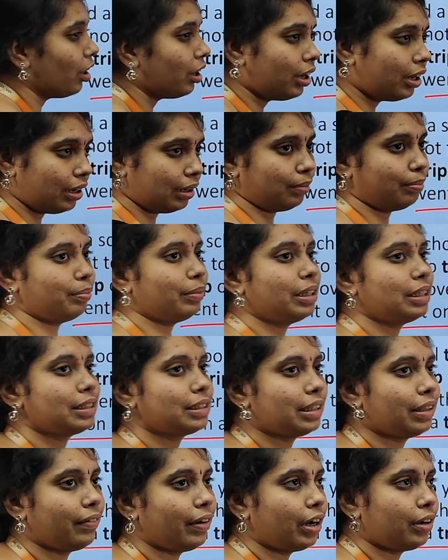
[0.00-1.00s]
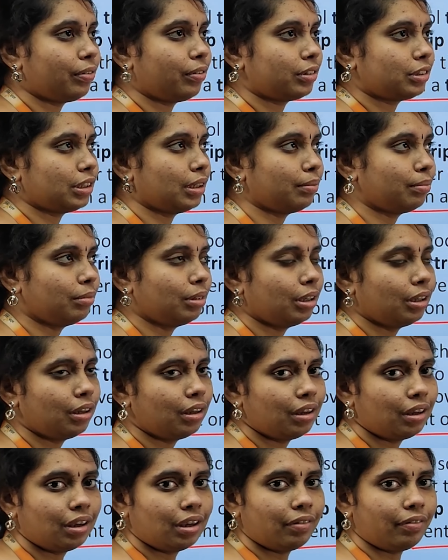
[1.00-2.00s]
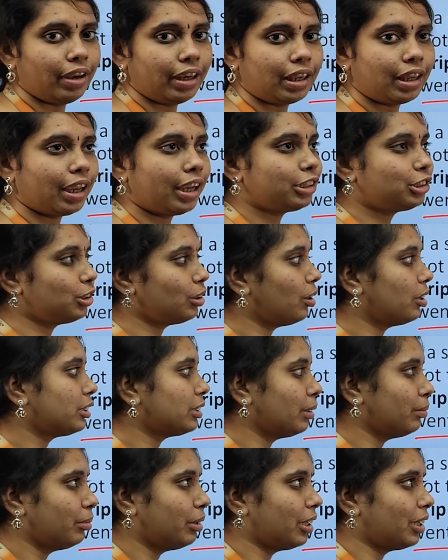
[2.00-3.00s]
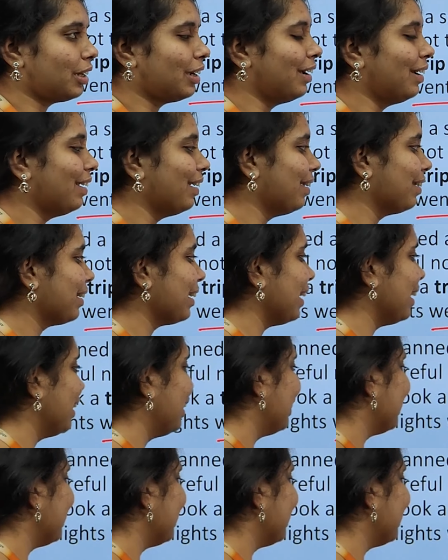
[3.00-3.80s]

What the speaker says: on a trip means they went for some vacation or something. Okay,